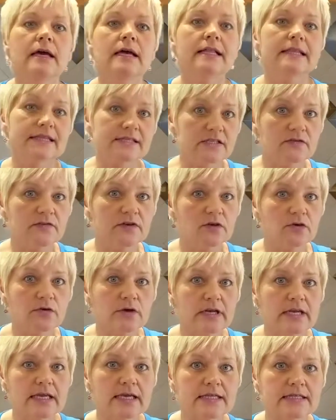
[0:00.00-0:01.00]
list of
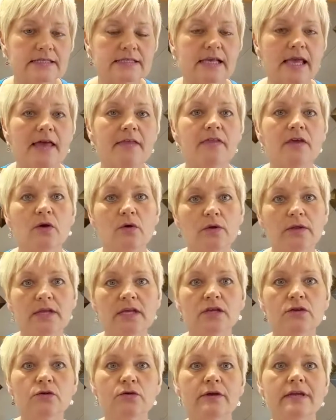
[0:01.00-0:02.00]
ingredients and the only
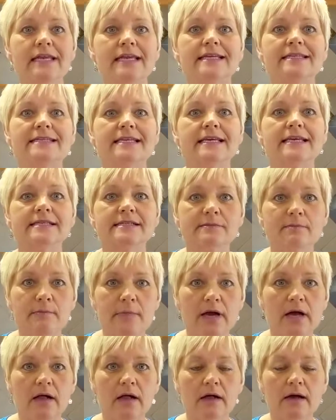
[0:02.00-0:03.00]
ingredient is
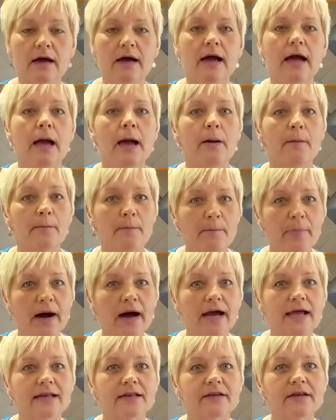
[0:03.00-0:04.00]
milk.
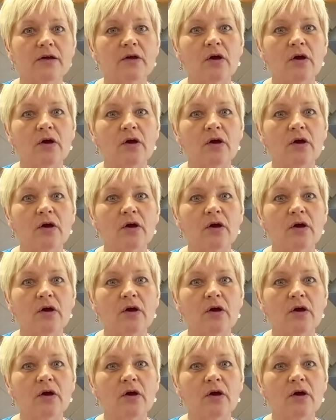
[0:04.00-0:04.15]
But